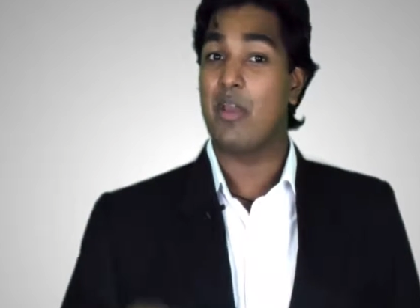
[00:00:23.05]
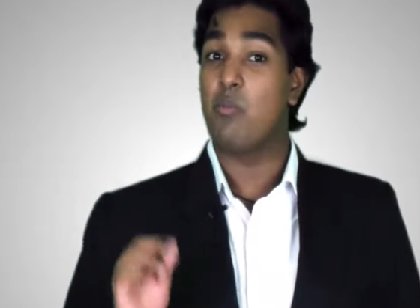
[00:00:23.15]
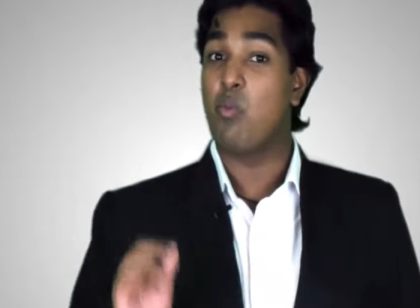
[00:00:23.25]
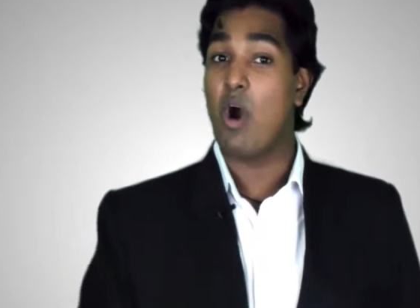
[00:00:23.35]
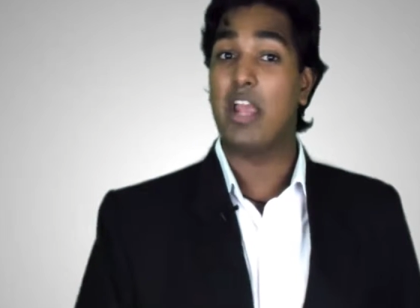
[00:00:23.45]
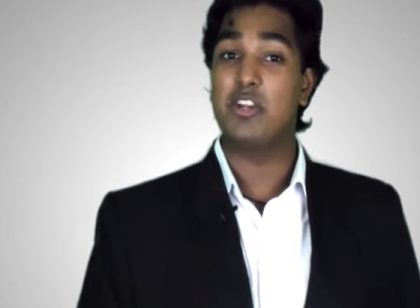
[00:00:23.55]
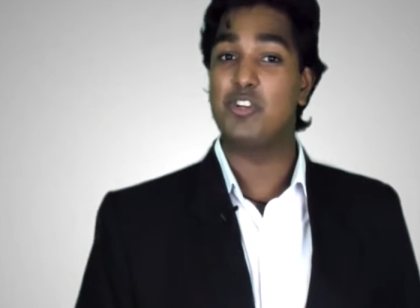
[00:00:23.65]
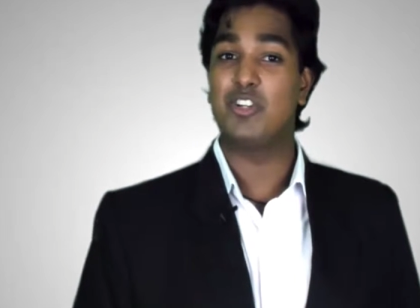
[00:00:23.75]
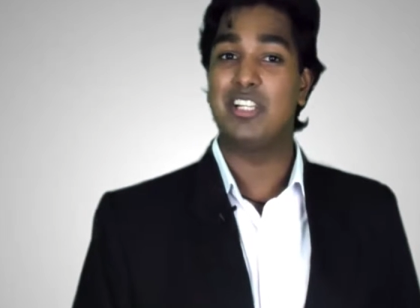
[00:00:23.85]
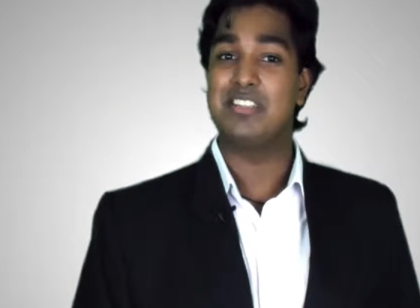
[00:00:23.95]
and why you
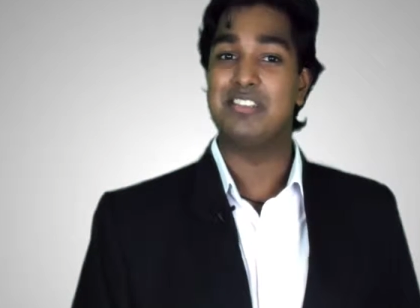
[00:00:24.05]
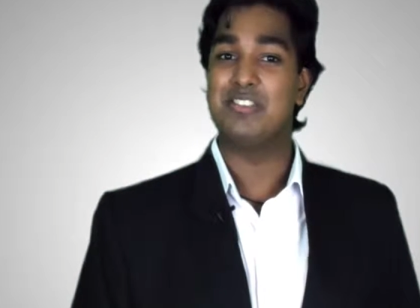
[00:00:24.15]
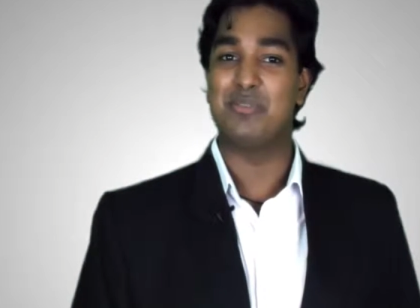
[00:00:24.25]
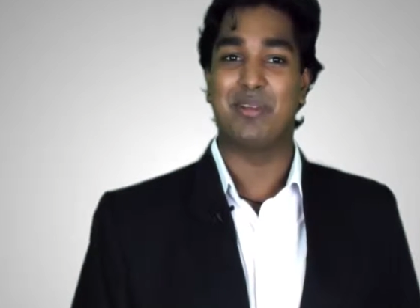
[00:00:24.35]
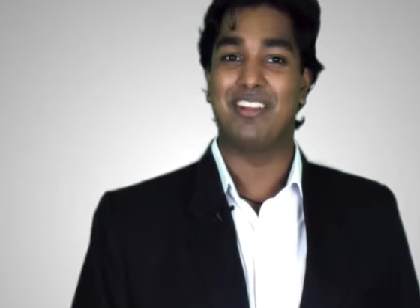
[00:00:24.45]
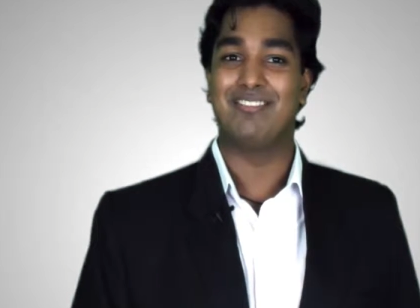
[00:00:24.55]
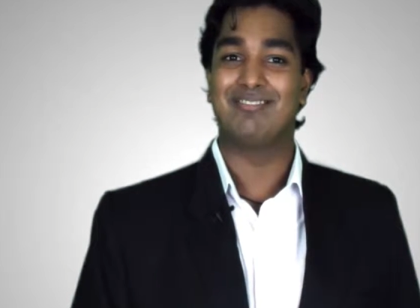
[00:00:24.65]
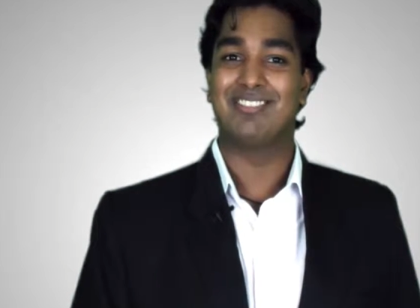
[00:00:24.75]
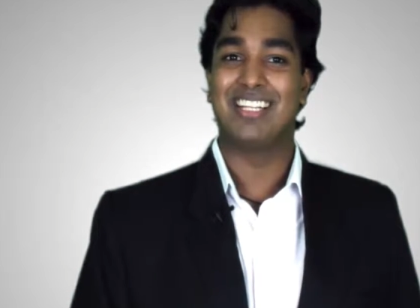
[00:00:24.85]
should listen to me.